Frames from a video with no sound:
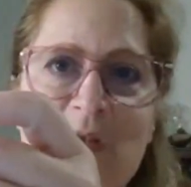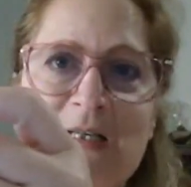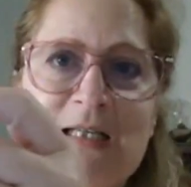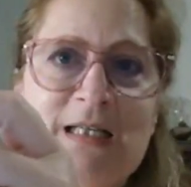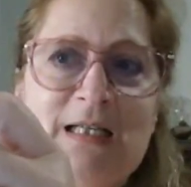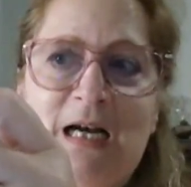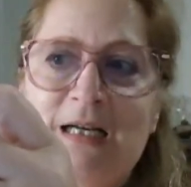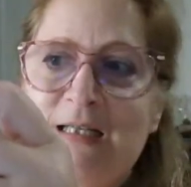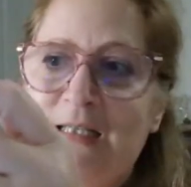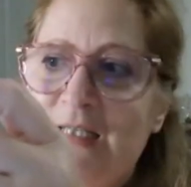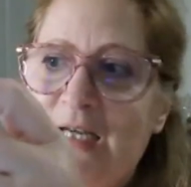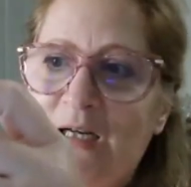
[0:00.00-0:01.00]
This is not
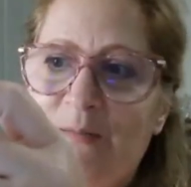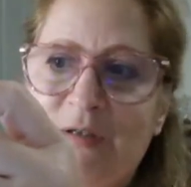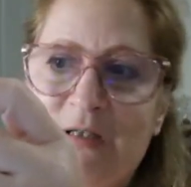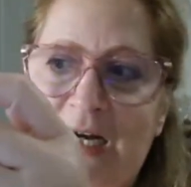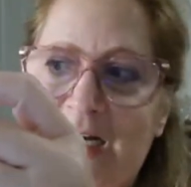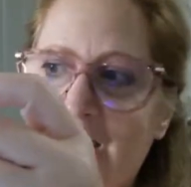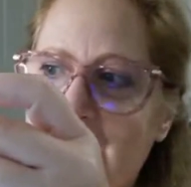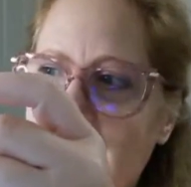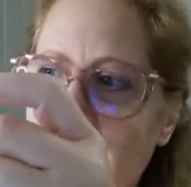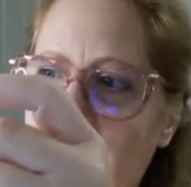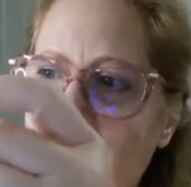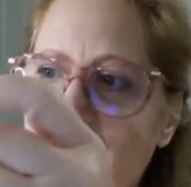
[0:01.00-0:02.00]
sustainable, guys.
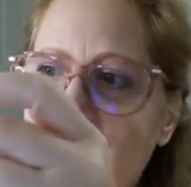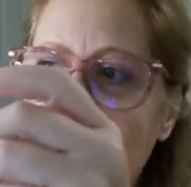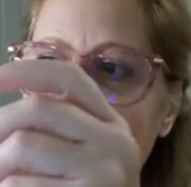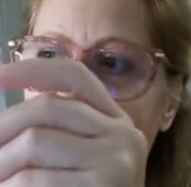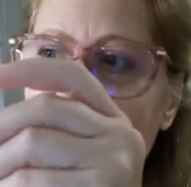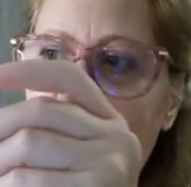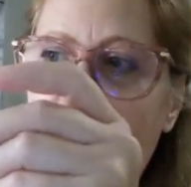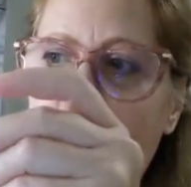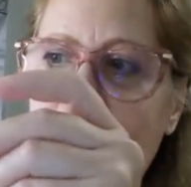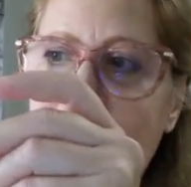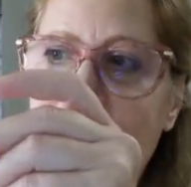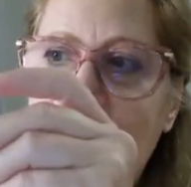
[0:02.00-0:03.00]
So
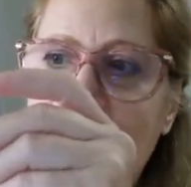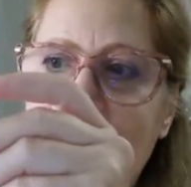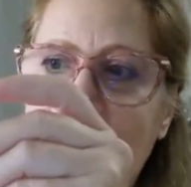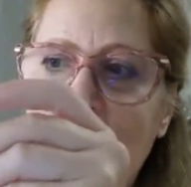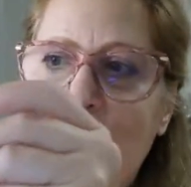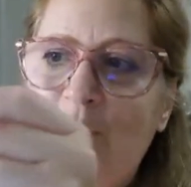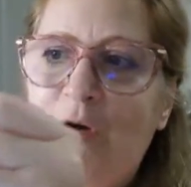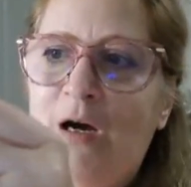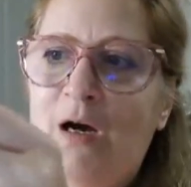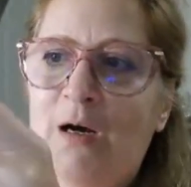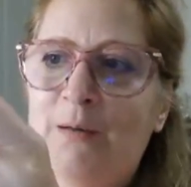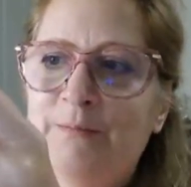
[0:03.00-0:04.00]
where you,
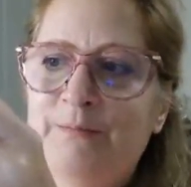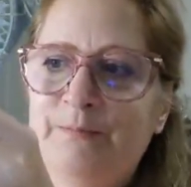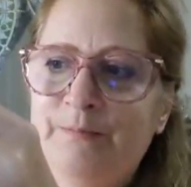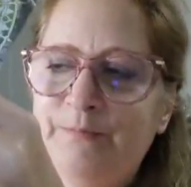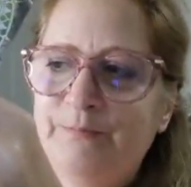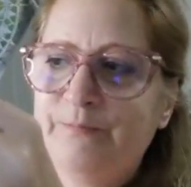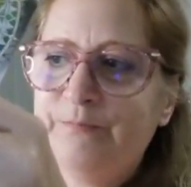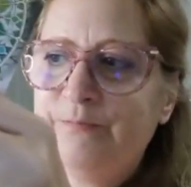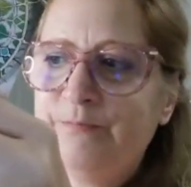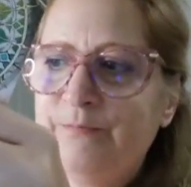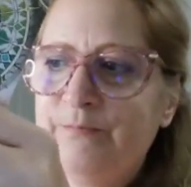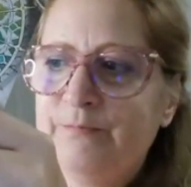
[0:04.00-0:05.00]
um,
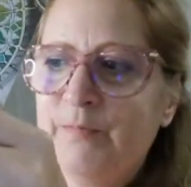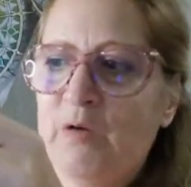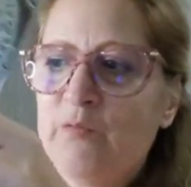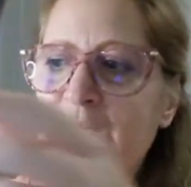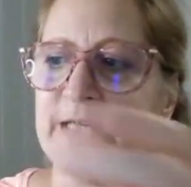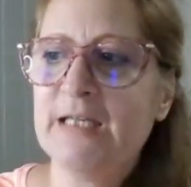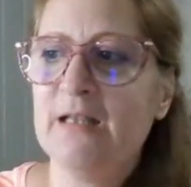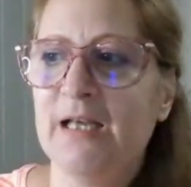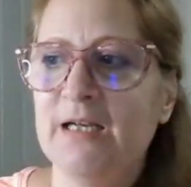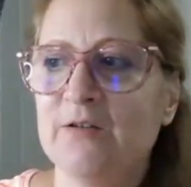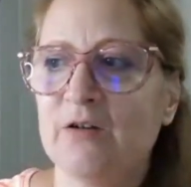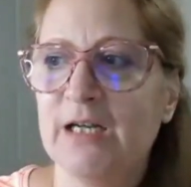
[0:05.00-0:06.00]
the reason
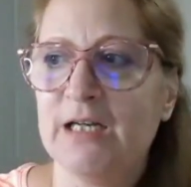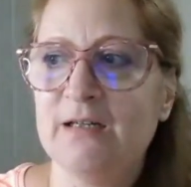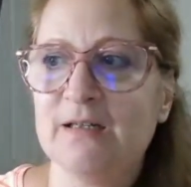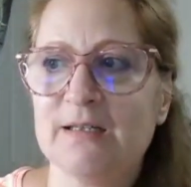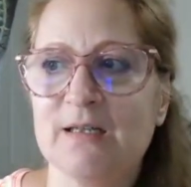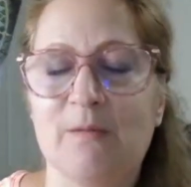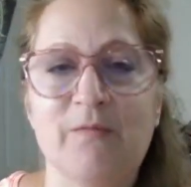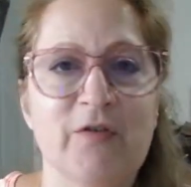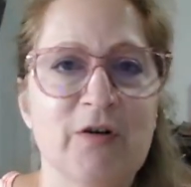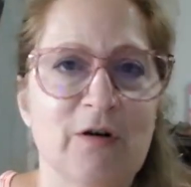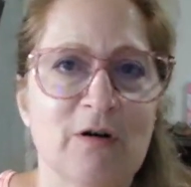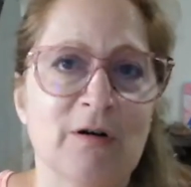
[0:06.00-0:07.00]
things are getting
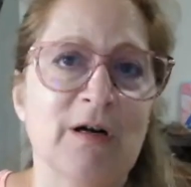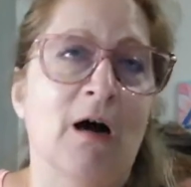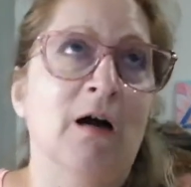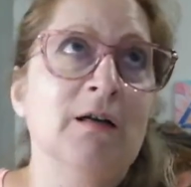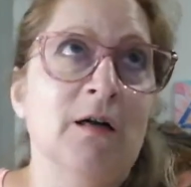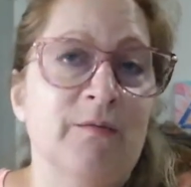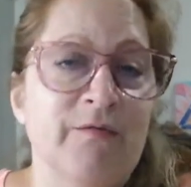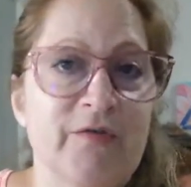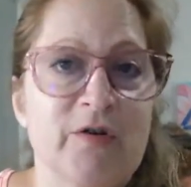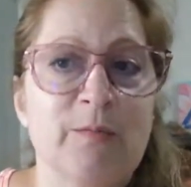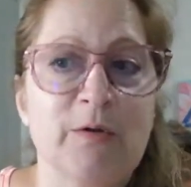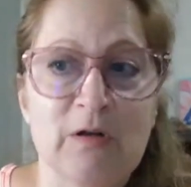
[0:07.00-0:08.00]
discomfort or
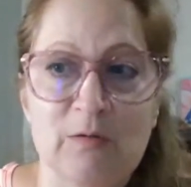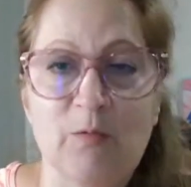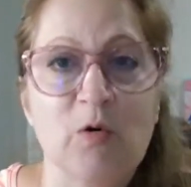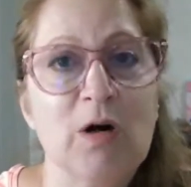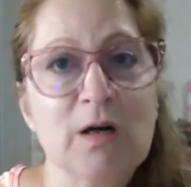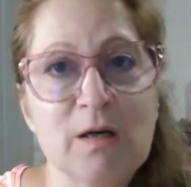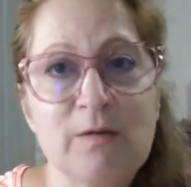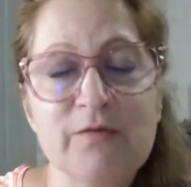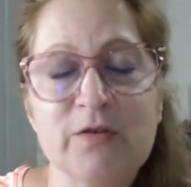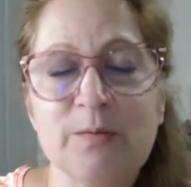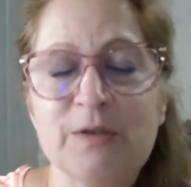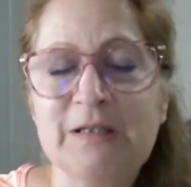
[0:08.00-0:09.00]
uncomfortable or more
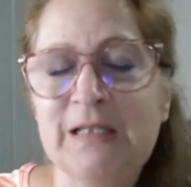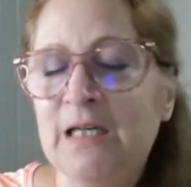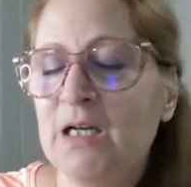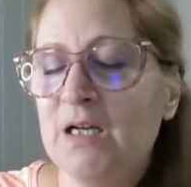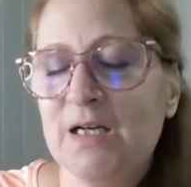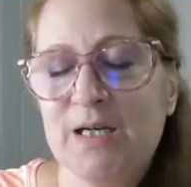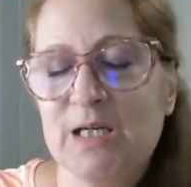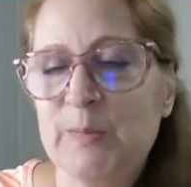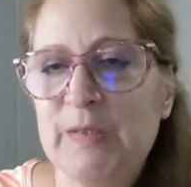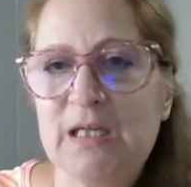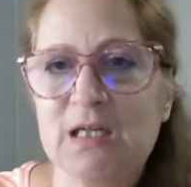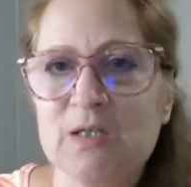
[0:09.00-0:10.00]
uncomfortable is
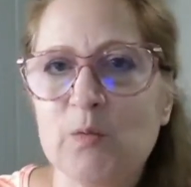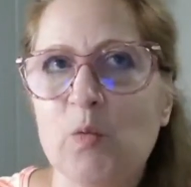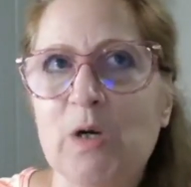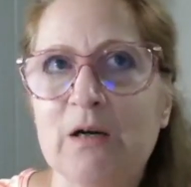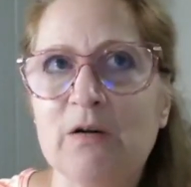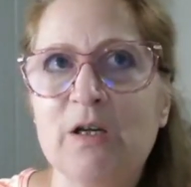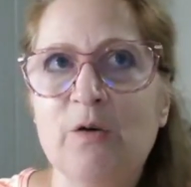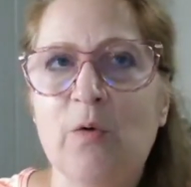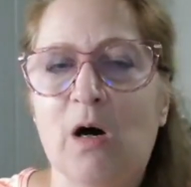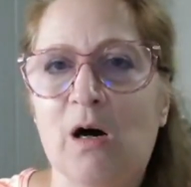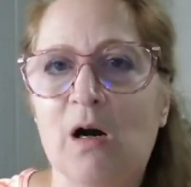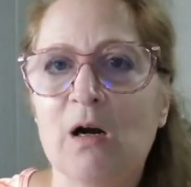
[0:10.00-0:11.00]
because where you
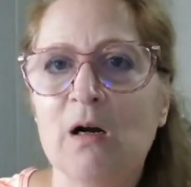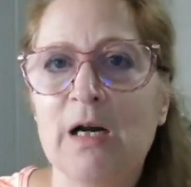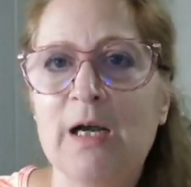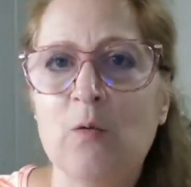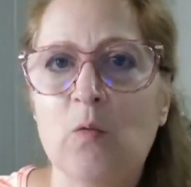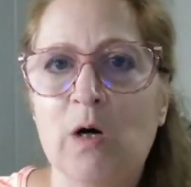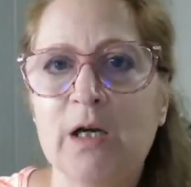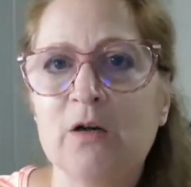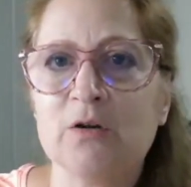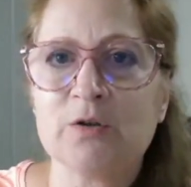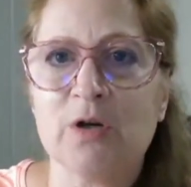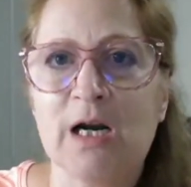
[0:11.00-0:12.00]
are and what
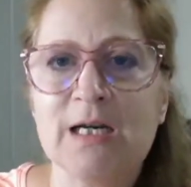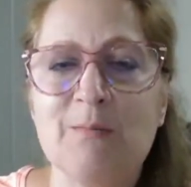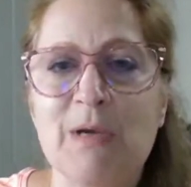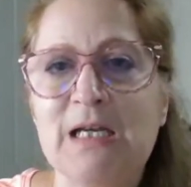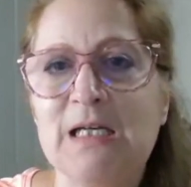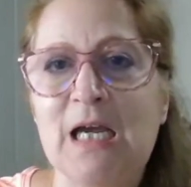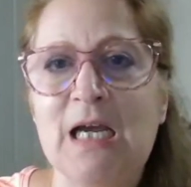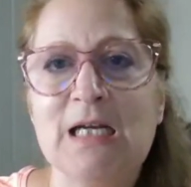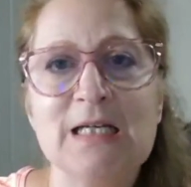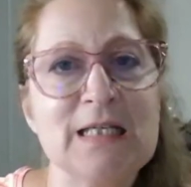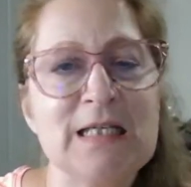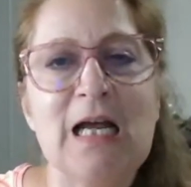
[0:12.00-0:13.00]
you're trying to maintain
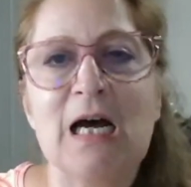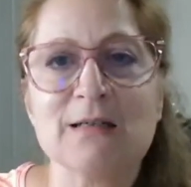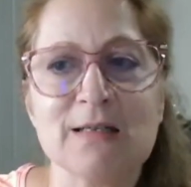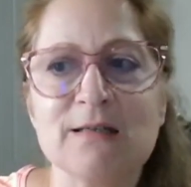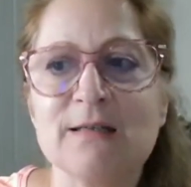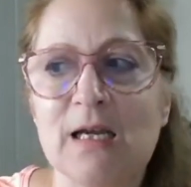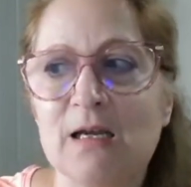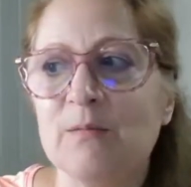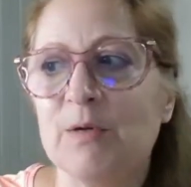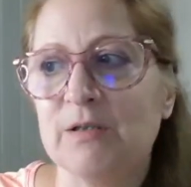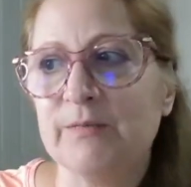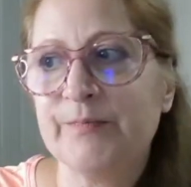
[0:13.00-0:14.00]
is not
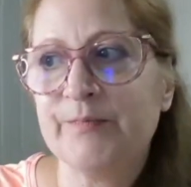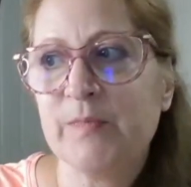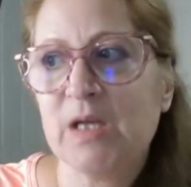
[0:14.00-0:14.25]
sustainable.